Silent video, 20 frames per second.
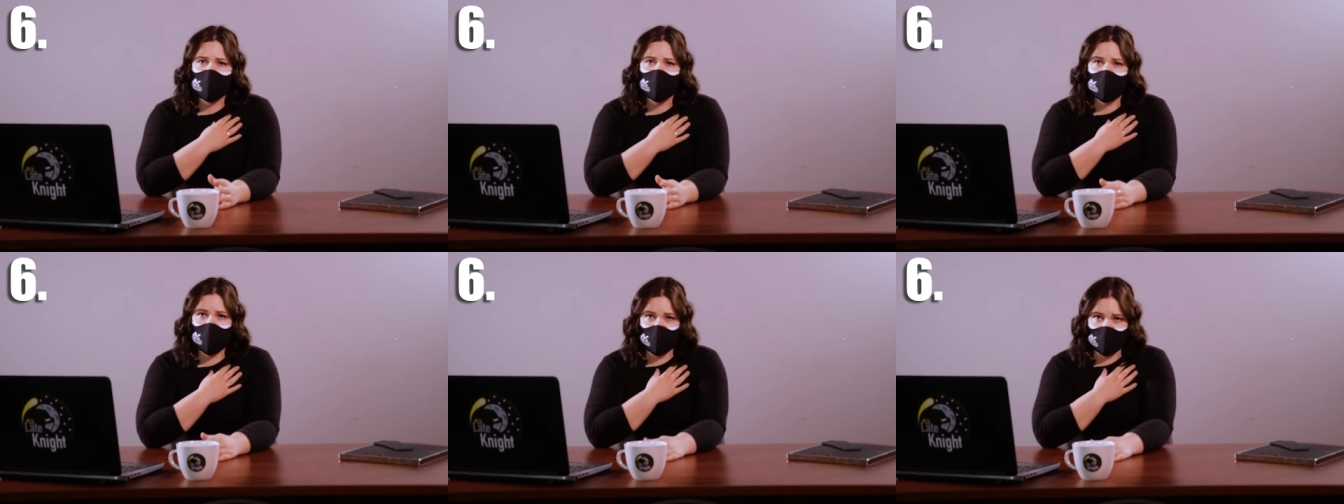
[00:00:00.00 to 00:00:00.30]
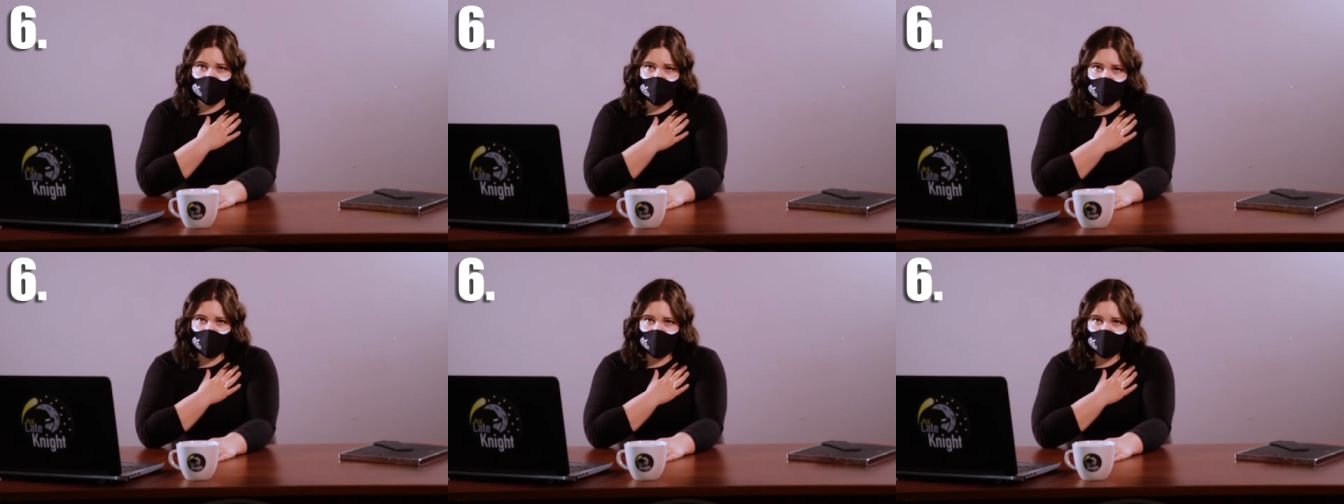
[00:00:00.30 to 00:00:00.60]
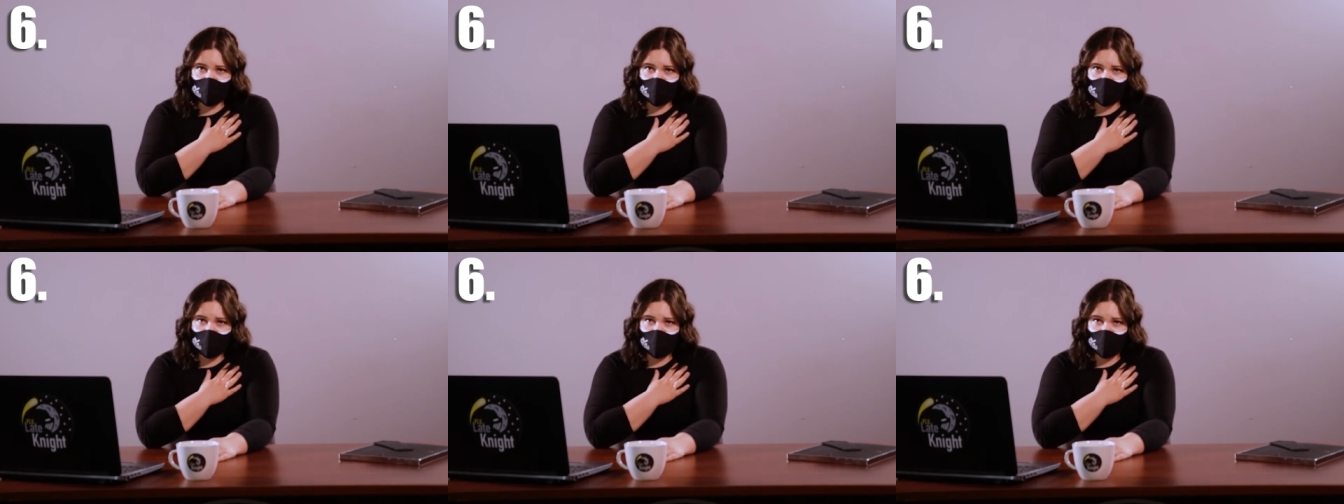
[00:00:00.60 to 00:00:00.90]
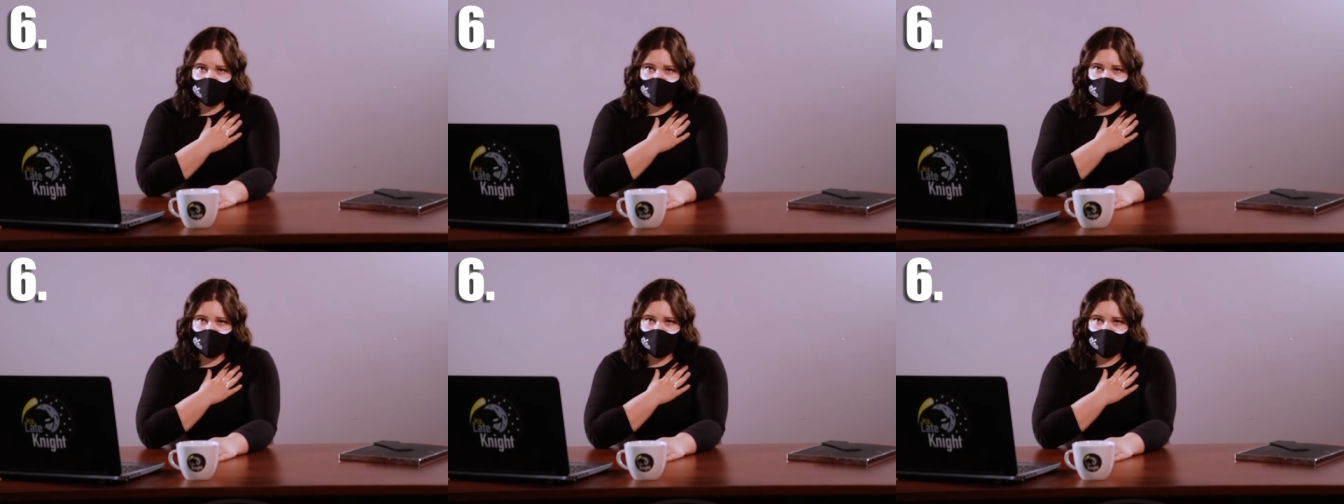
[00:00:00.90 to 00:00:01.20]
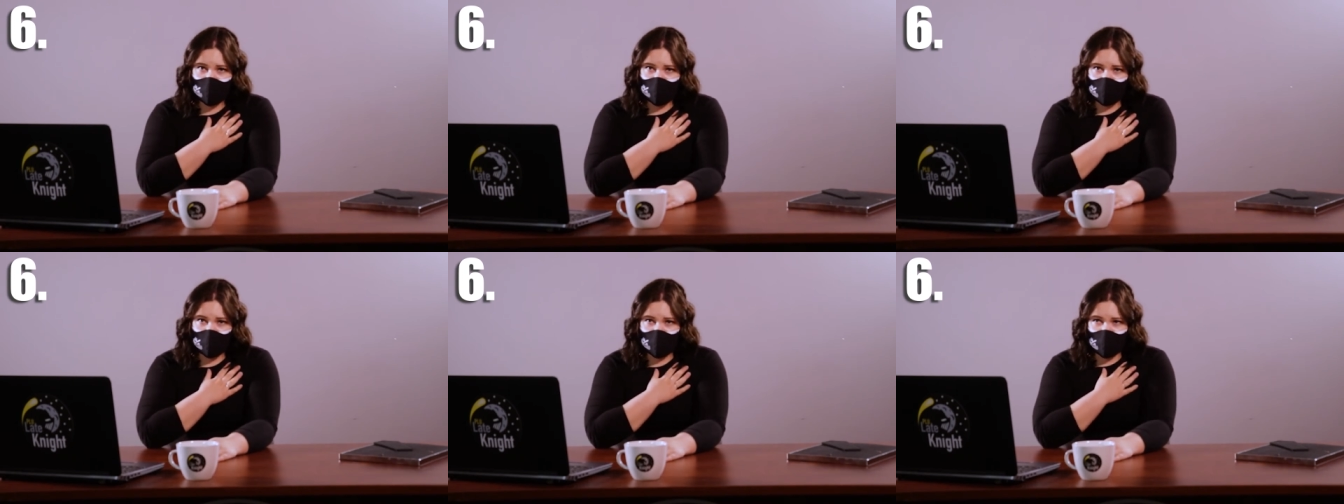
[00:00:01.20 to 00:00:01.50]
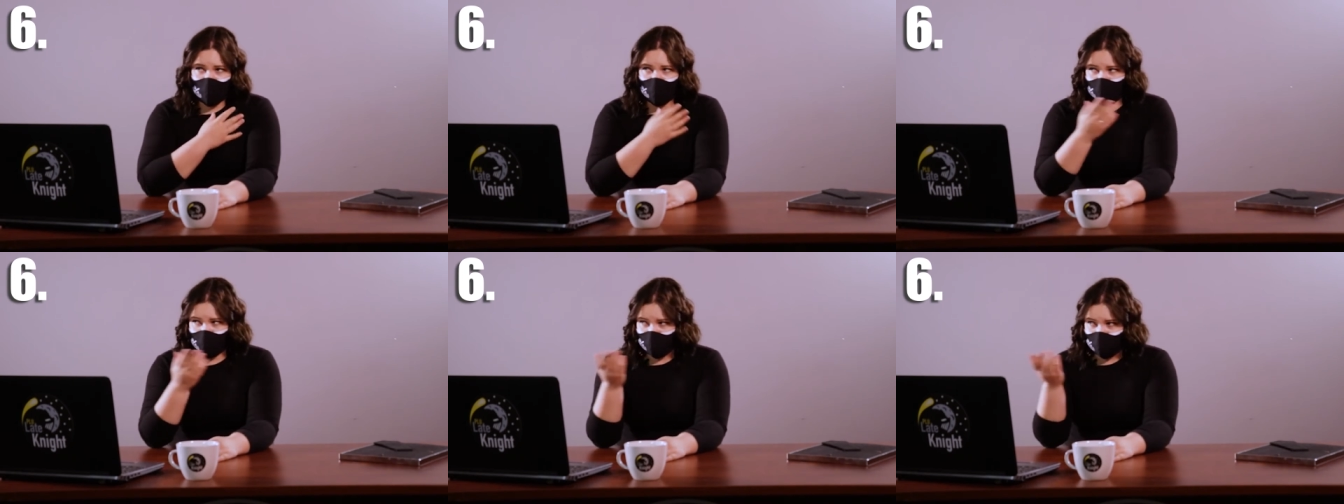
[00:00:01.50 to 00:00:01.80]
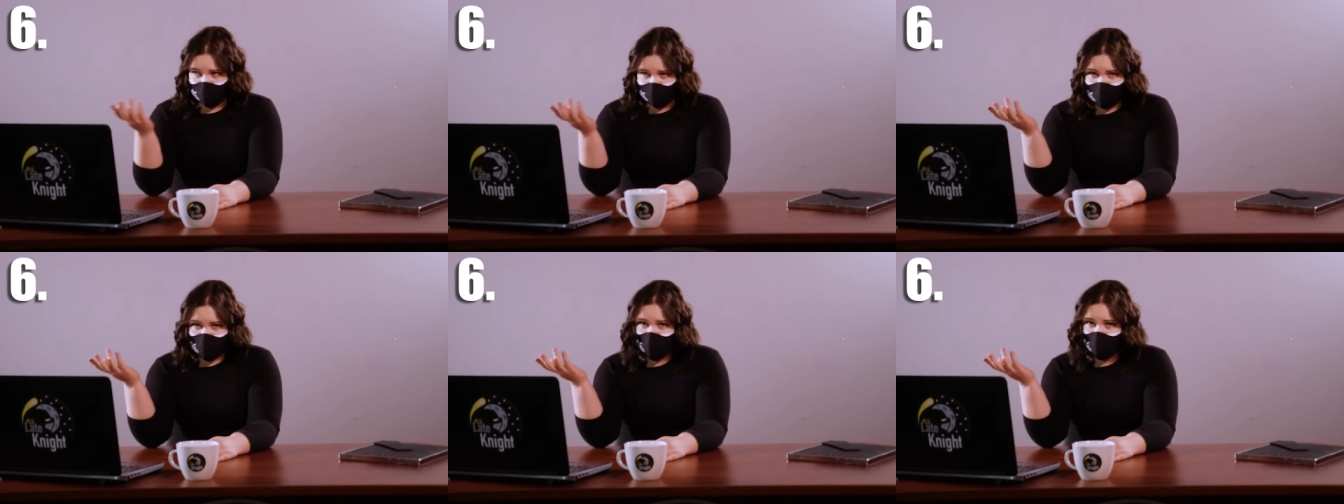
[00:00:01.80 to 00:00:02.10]
smile in
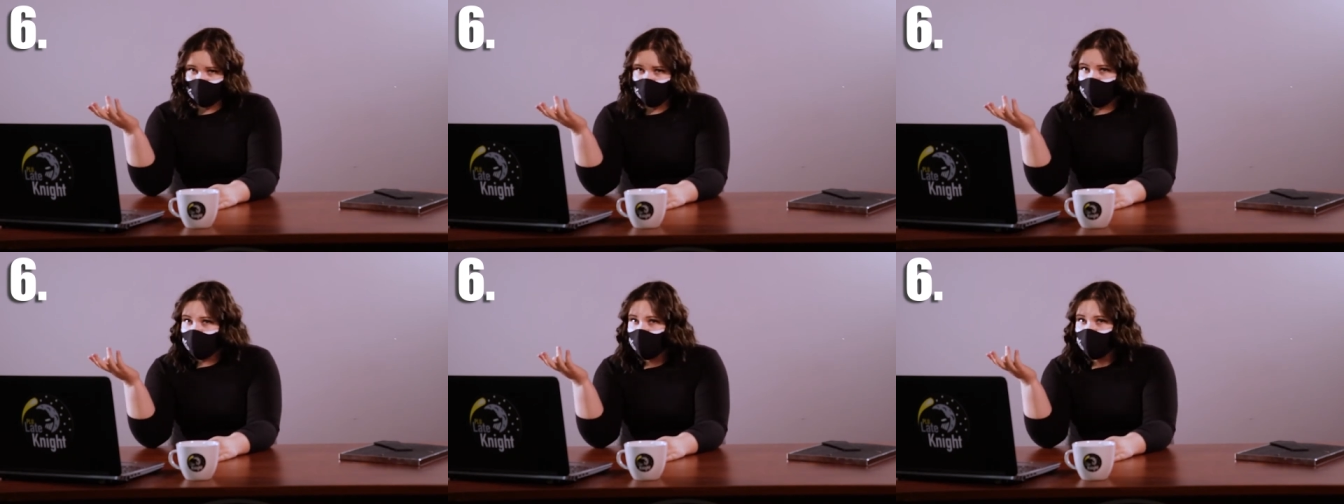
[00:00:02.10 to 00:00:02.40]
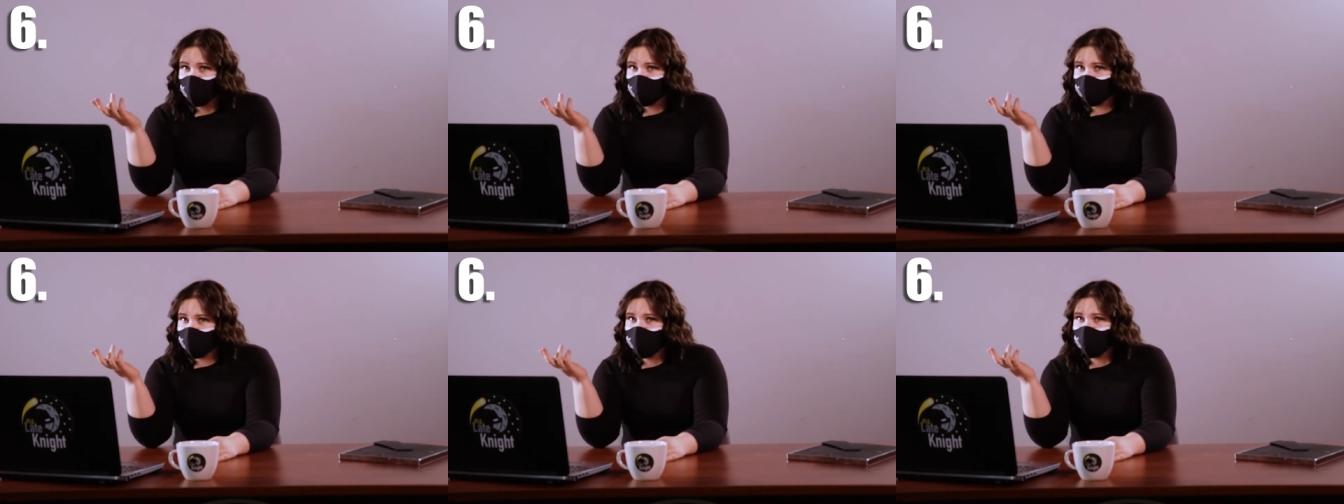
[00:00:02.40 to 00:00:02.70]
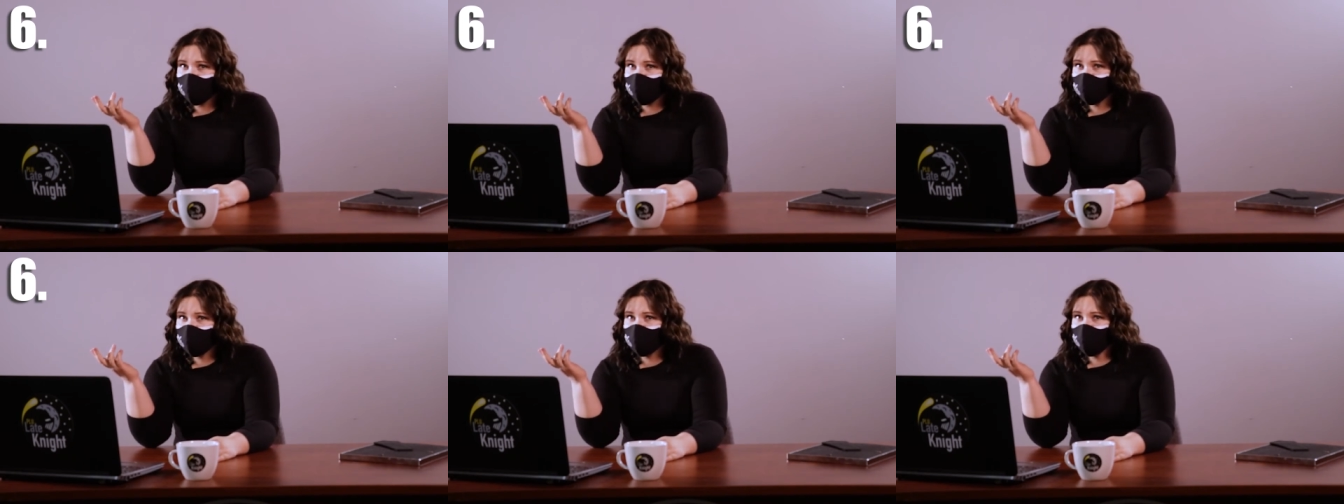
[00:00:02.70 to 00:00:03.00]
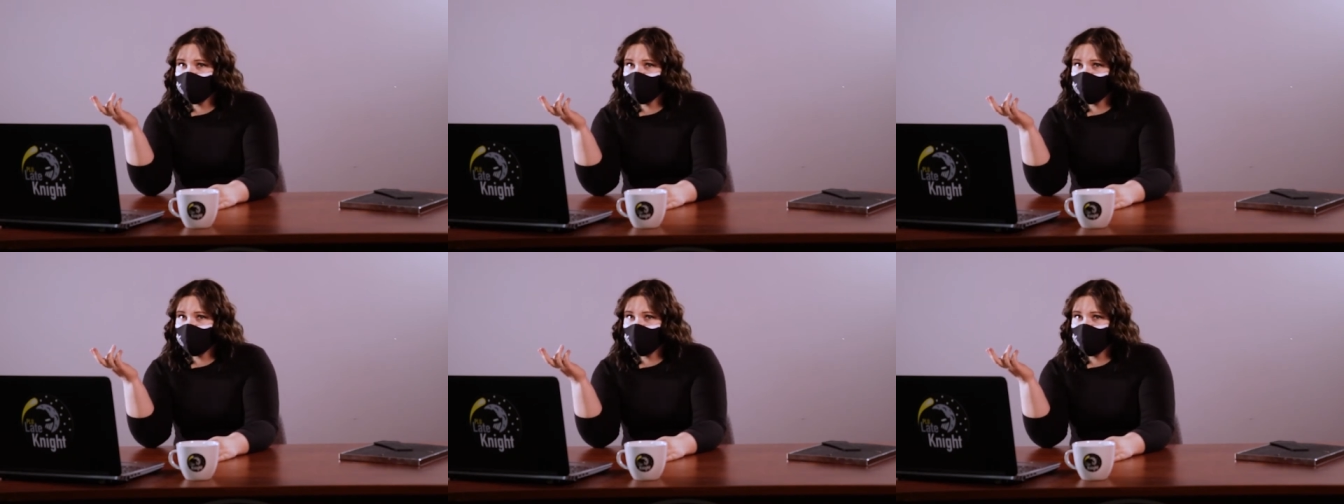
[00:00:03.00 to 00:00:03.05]
this economy.